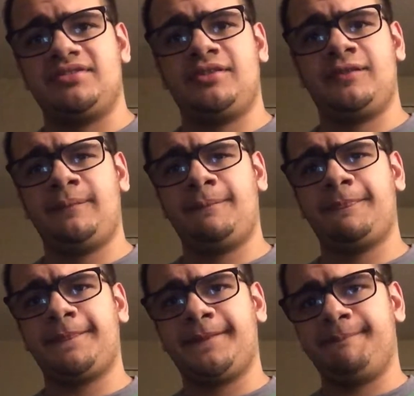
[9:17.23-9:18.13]
So
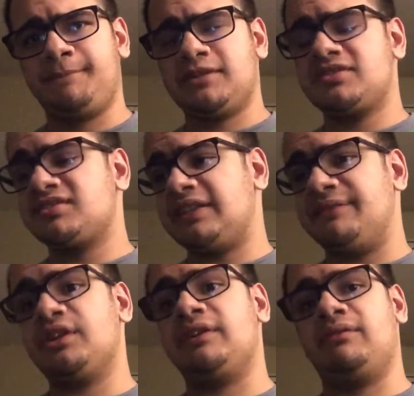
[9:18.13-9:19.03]
let's just
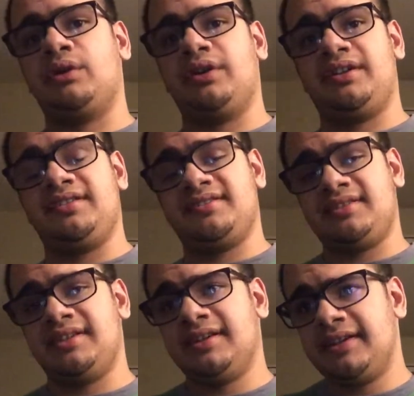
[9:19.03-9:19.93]
leave it off where it is.